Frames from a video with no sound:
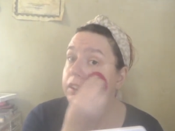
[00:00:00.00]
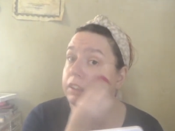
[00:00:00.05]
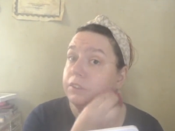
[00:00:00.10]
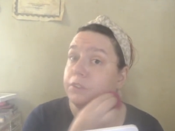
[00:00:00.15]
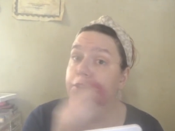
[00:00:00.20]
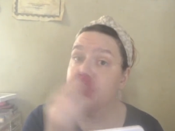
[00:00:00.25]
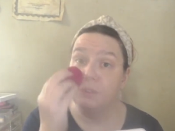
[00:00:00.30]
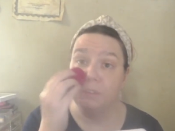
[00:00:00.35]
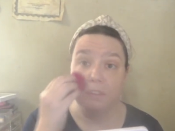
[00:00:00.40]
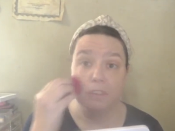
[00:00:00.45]

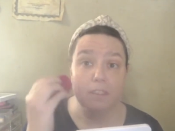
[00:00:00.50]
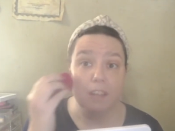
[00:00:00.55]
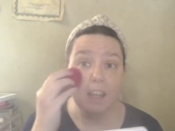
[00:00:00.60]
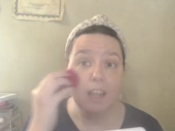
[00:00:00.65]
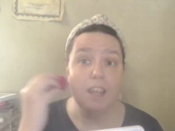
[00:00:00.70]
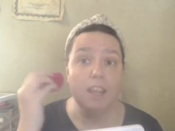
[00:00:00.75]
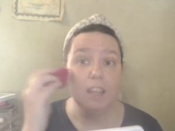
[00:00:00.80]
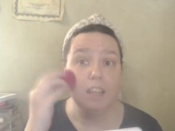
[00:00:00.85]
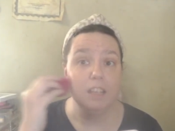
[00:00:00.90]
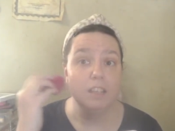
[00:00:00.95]

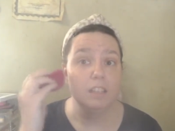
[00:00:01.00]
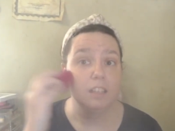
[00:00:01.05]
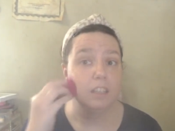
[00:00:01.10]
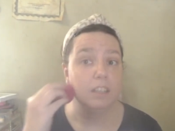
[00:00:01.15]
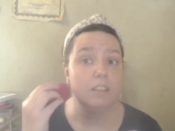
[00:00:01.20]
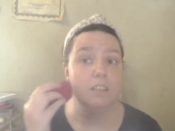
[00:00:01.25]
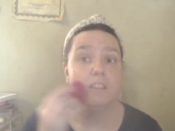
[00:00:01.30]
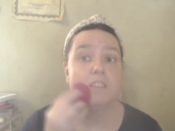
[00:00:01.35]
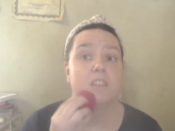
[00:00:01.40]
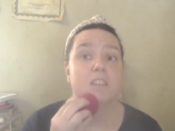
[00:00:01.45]
Thursday
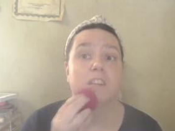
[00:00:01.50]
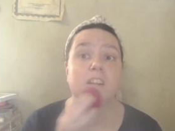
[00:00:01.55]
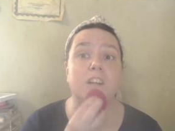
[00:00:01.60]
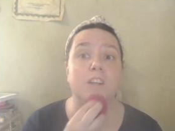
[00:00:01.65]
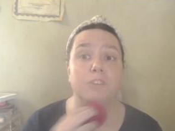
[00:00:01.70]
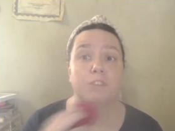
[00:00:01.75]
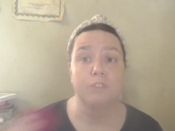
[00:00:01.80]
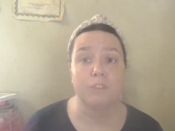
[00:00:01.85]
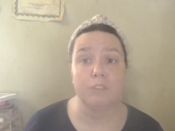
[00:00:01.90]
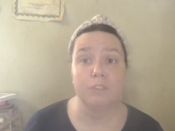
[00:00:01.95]
because all
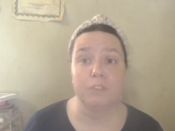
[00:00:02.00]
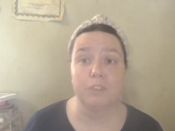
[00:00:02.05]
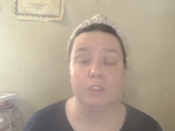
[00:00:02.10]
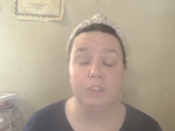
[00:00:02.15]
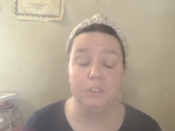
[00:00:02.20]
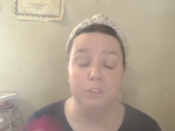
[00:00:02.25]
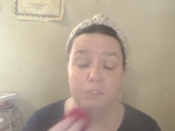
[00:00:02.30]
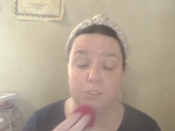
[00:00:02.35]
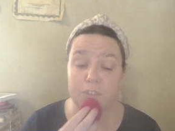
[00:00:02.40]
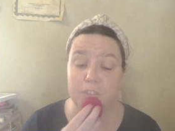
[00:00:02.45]
stores are
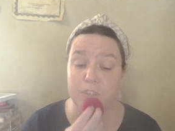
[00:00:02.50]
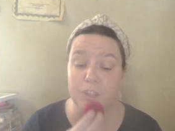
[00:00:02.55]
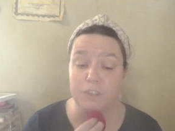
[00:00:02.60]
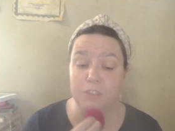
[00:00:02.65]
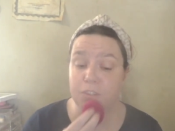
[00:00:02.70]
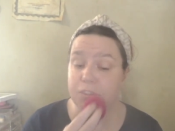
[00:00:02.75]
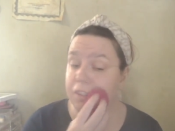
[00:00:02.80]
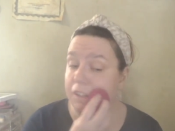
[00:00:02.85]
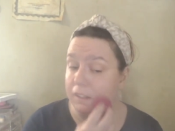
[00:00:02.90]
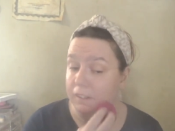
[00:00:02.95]
closed on
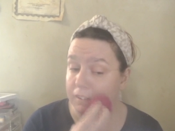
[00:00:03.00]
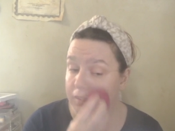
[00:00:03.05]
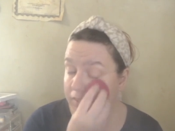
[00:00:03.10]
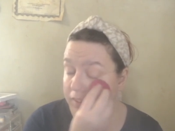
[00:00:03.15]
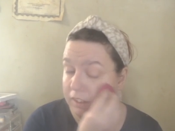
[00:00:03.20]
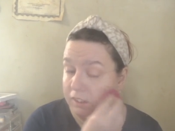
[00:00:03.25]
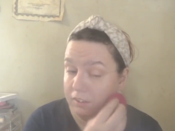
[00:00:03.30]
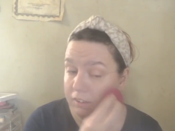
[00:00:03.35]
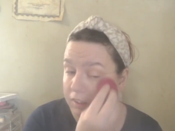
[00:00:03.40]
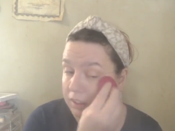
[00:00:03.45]
Thursday because
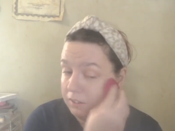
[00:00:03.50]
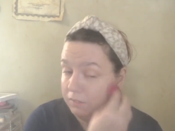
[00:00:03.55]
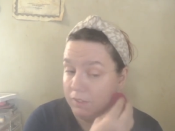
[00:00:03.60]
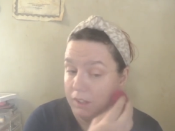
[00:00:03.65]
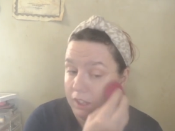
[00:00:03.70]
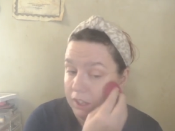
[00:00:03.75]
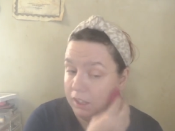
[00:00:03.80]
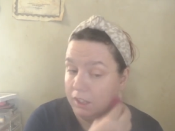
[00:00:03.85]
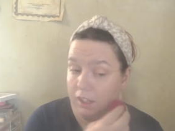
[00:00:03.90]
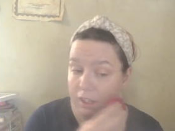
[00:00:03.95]

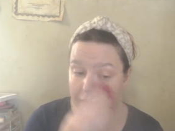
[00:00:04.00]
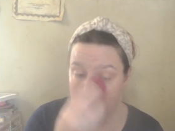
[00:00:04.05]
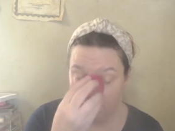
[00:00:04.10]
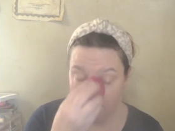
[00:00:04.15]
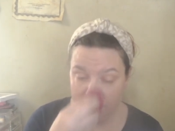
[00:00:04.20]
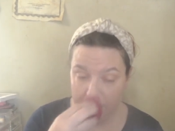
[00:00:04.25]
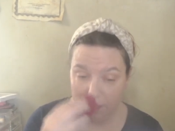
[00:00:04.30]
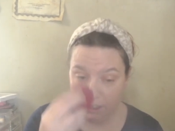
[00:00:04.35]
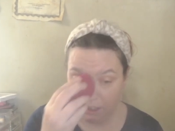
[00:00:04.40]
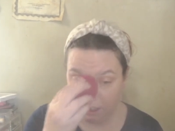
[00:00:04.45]
Thanksgiving
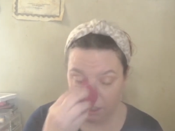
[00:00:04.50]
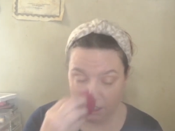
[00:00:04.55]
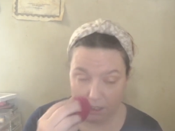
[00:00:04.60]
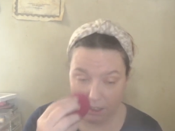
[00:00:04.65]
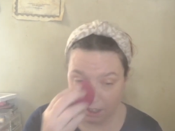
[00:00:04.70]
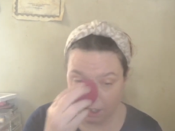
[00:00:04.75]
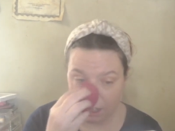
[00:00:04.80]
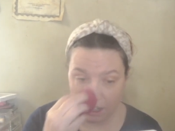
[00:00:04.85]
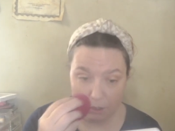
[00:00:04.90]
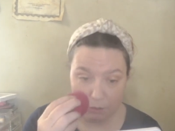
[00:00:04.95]
and then
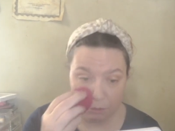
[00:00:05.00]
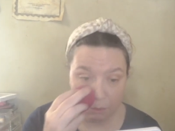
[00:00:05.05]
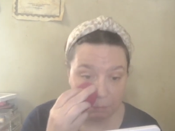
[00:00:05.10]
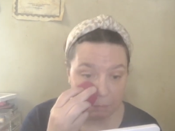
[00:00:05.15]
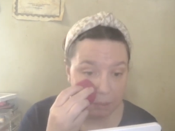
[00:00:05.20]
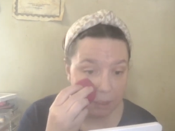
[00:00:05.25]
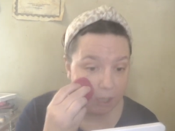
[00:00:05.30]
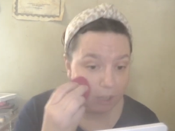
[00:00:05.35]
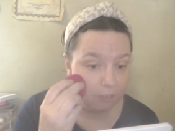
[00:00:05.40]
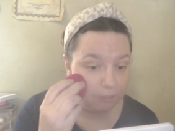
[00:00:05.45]
I will
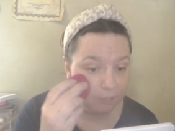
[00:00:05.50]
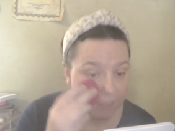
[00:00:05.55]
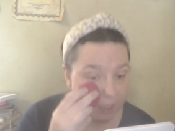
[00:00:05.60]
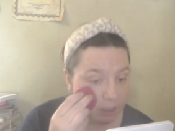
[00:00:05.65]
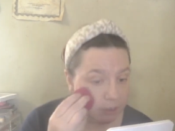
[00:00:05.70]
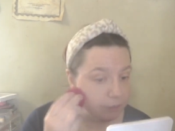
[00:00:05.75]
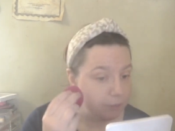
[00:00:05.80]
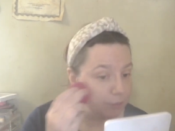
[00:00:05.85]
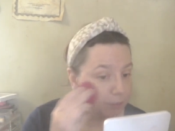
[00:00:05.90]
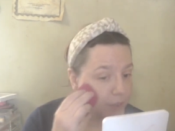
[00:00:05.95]
be off
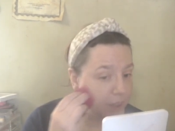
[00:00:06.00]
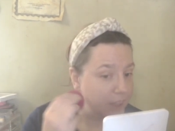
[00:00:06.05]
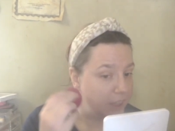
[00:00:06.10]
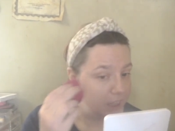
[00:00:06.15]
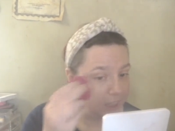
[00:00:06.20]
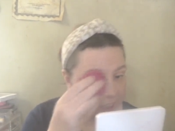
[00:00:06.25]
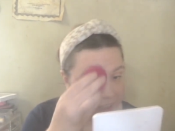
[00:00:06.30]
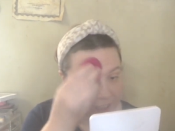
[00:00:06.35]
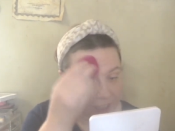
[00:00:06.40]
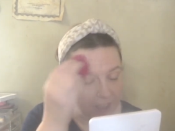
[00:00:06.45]
that
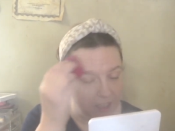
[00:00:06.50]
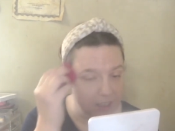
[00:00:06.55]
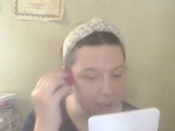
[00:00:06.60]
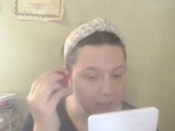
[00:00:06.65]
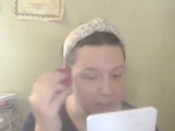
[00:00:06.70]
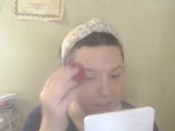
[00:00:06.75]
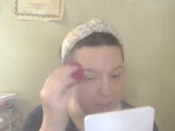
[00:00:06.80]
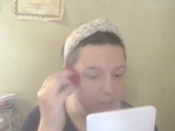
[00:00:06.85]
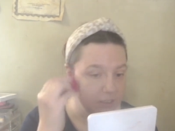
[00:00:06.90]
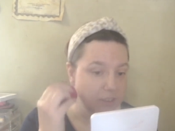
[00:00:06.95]
Friday,
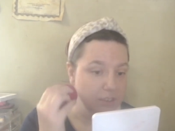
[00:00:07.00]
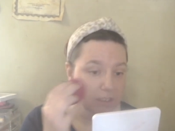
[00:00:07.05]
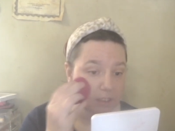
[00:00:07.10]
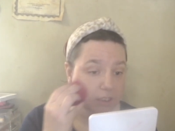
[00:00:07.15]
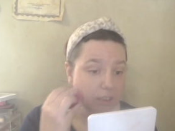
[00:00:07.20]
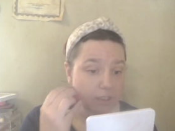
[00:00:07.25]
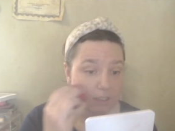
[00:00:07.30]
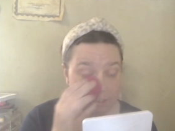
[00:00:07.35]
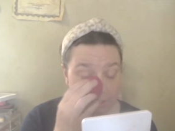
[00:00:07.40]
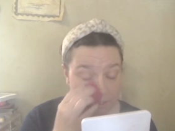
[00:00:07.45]

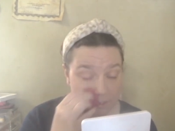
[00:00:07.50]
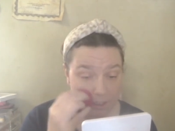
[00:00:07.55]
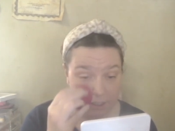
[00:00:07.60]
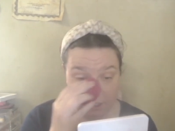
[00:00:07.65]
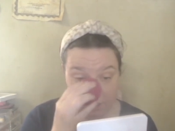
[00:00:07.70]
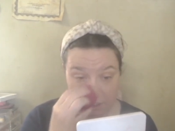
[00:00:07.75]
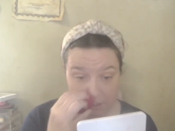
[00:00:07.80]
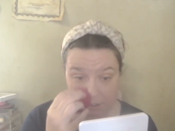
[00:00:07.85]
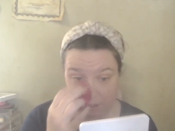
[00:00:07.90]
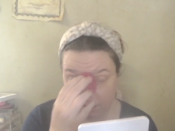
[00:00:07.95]

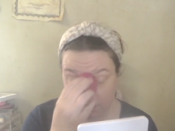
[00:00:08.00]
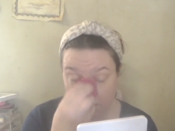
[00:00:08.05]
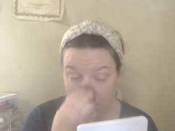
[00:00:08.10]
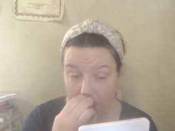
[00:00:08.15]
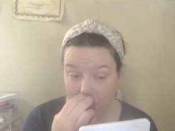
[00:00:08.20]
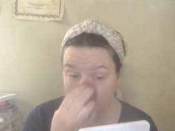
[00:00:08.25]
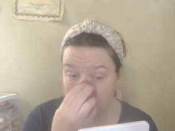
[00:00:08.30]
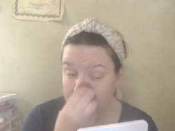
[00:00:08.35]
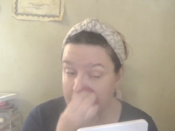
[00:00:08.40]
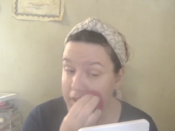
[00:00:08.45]
Saturday, Sunday,
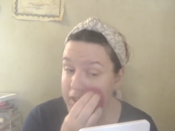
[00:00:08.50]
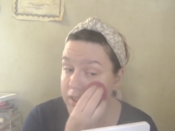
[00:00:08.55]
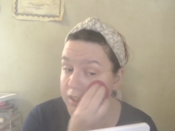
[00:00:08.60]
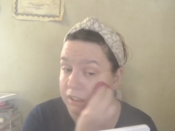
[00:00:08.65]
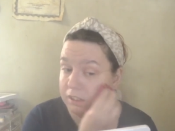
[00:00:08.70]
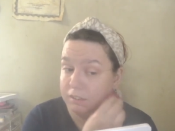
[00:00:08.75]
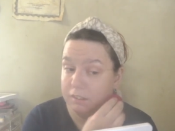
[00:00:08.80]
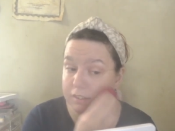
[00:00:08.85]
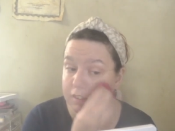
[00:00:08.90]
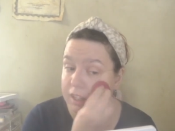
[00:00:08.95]
and Mon
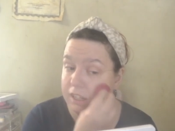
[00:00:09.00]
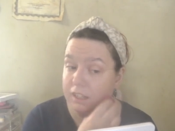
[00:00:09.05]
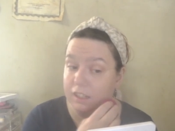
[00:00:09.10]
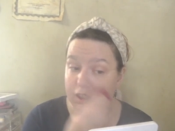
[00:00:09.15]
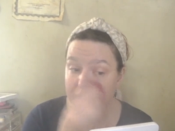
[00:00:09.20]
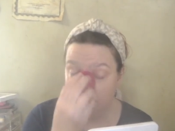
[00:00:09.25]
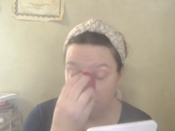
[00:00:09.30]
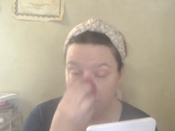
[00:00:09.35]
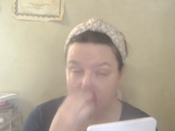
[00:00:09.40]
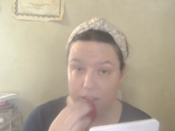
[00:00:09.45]

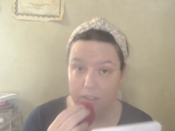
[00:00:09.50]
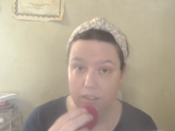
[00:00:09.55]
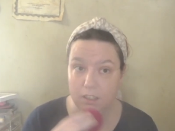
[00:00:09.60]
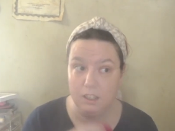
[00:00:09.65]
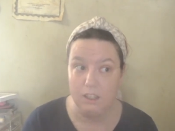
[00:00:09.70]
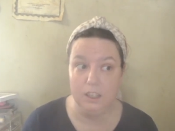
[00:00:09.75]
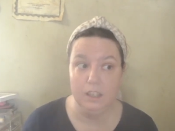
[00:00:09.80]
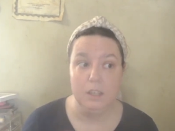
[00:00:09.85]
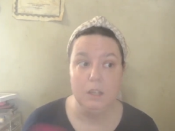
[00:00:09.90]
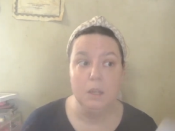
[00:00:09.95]
Saturday,
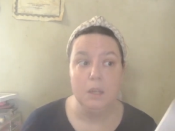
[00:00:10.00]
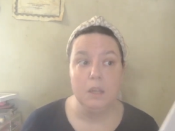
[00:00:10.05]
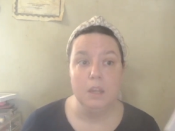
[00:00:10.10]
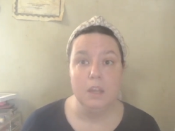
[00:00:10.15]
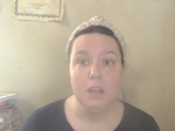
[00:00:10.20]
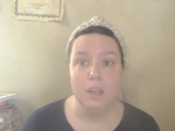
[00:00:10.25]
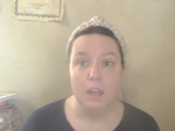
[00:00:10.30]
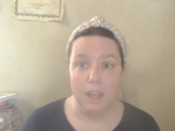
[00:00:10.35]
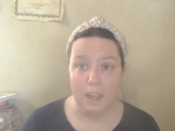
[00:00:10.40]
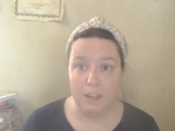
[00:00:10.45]
Sunday
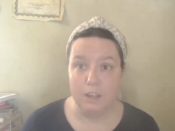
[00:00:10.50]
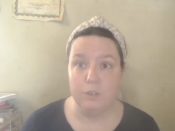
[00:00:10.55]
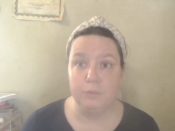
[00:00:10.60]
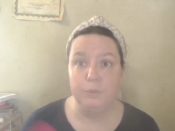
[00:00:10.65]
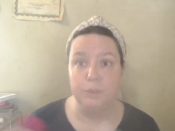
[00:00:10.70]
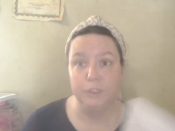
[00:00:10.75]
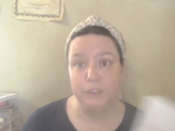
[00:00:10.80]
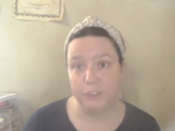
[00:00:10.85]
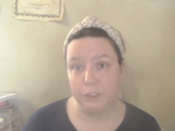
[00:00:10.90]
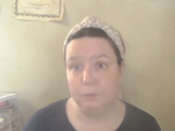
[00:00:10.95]
and
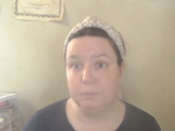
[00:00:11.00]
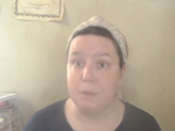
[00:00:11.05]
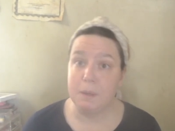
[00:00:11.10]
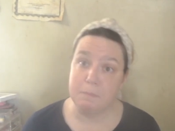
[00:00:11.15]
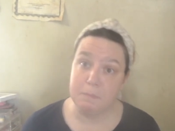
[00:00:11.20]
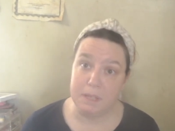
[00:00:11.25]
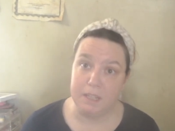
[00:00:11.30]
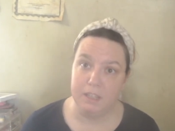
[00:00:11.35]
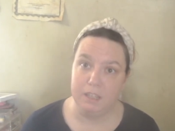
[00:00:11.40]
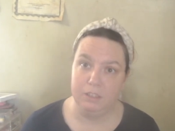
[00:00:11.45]
originally my
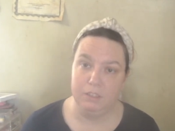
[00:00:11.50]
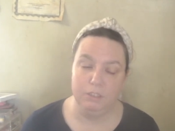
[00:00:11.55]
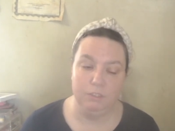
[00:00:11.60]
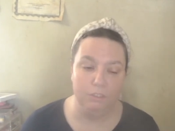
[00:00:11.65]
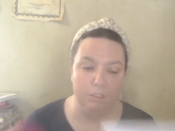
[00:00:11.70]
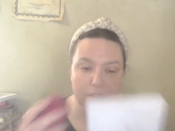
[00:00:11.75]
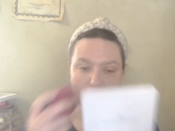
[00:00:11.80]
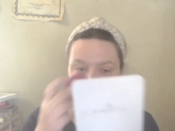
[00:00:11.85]
Monday, Tuesday.